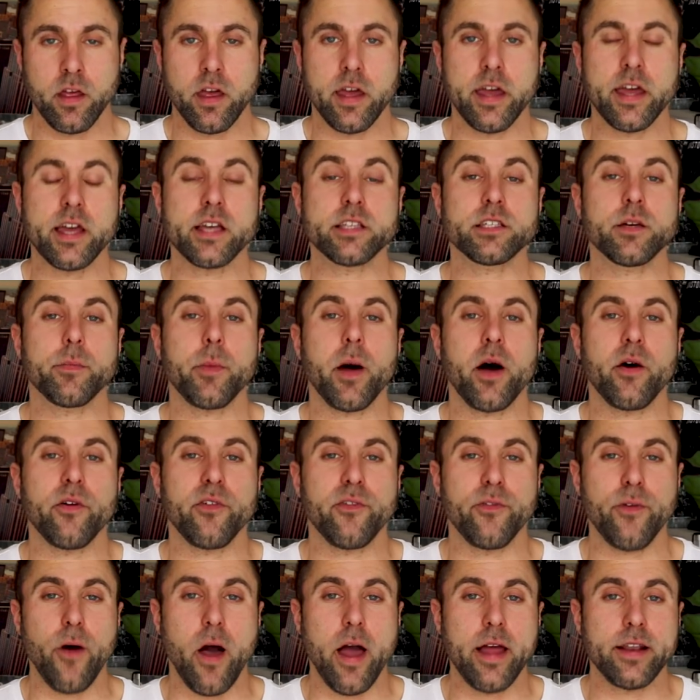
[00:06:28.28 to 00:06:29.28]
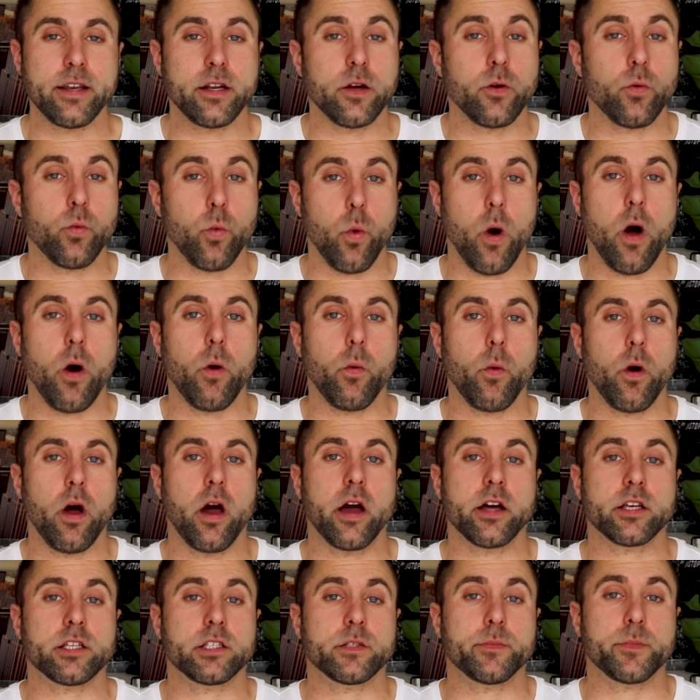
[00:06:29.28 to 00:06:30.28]
It is about finding what
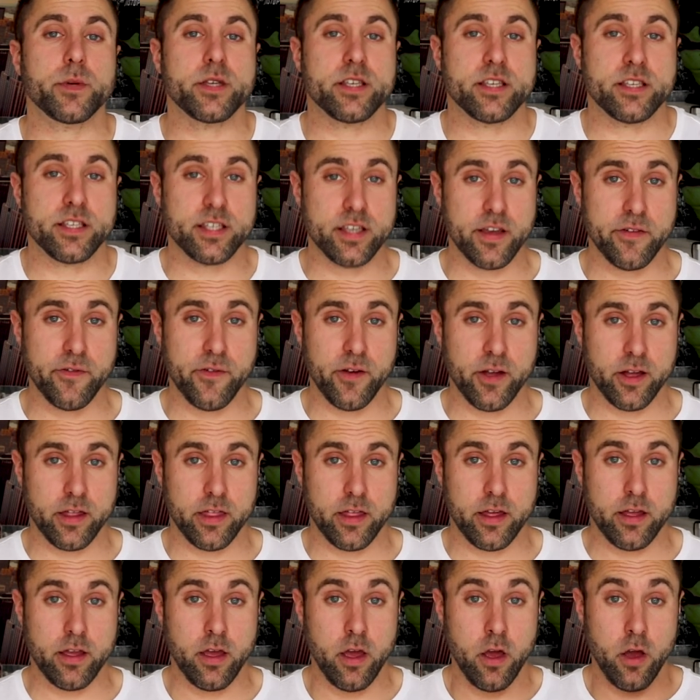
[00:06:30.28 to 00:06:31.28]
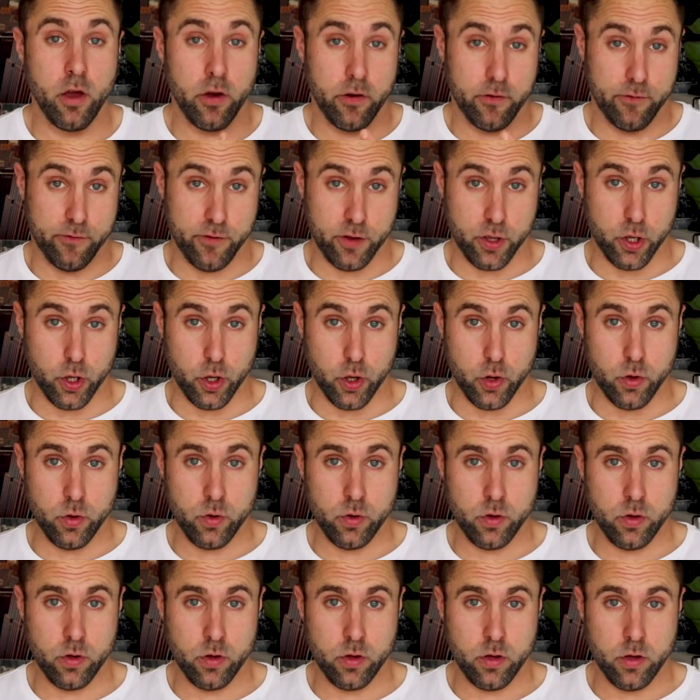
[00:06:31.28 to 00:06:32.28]
works specifically for
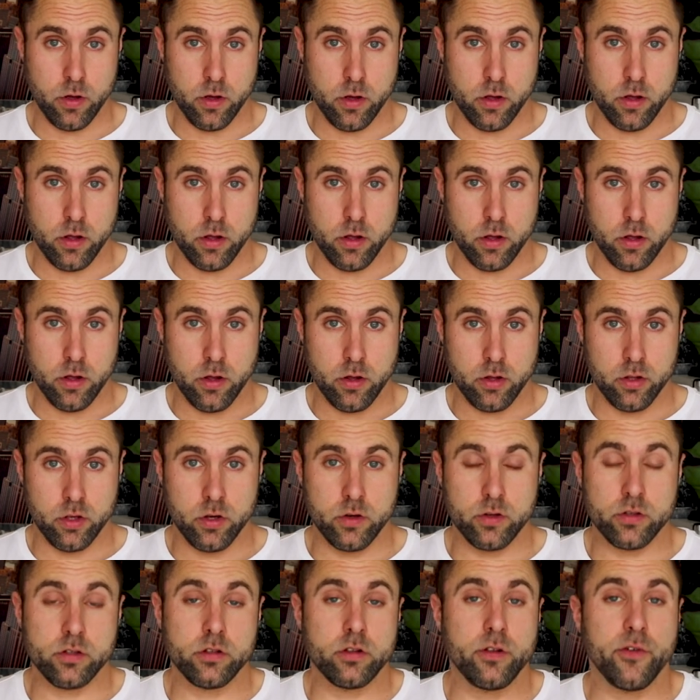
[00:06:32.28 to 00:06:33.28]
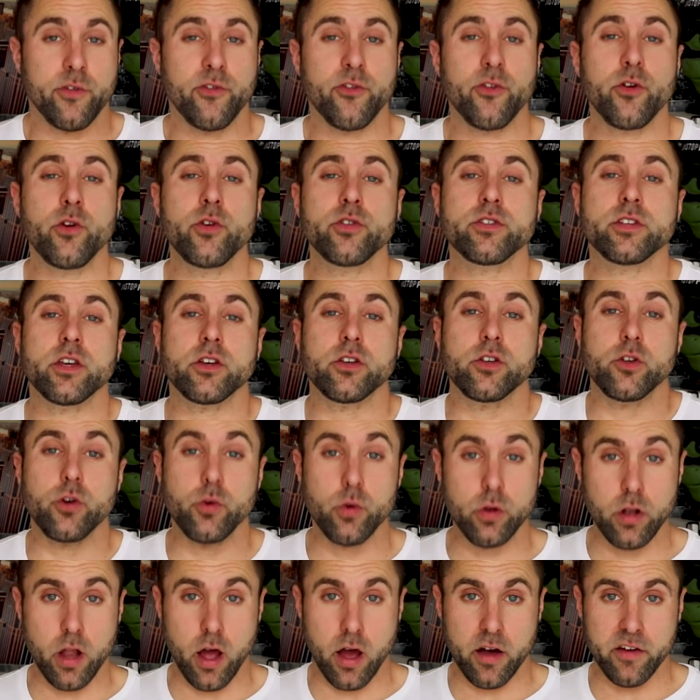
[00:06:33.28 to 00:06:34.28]
you, using the foods that you
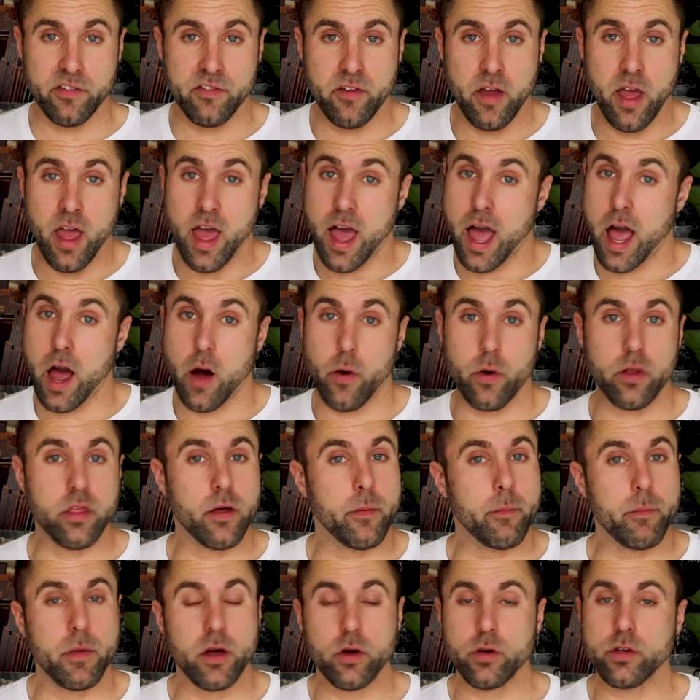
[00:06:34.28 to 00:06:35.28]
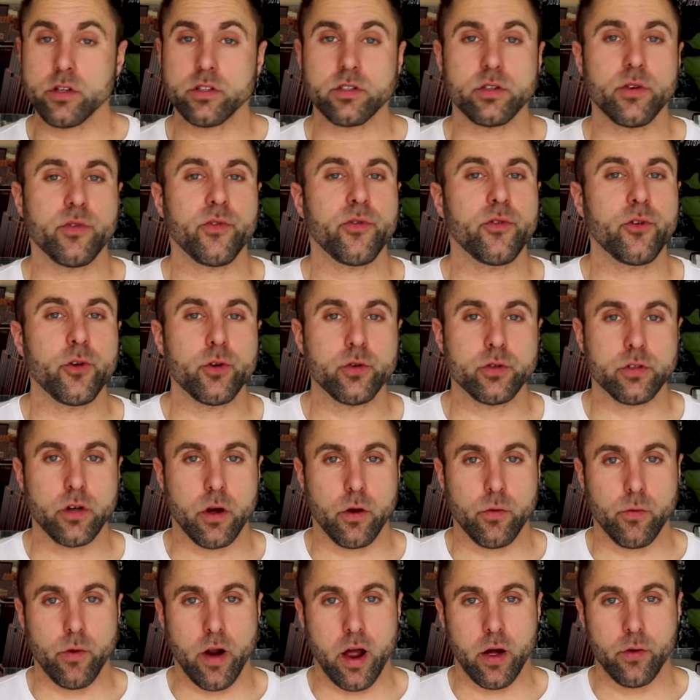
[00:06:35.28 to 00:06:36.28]
love out of the millions of foods
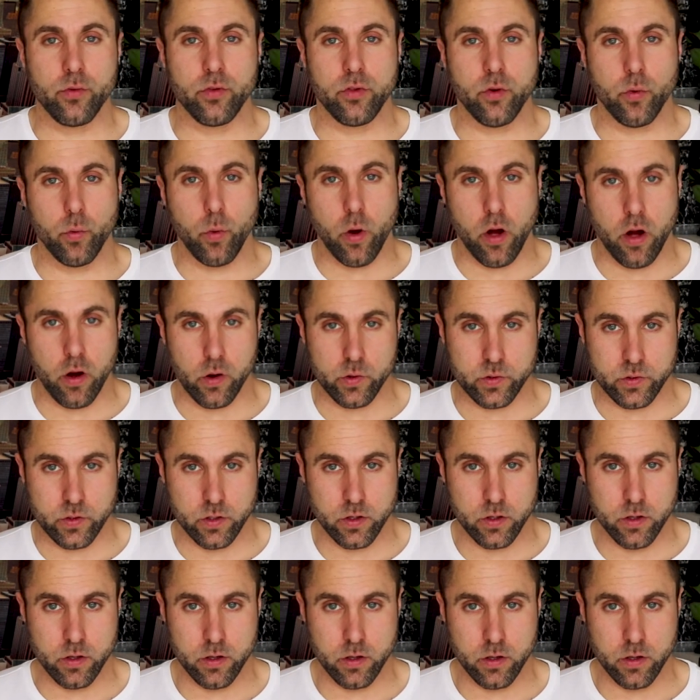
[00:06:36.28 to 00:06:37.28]
around the world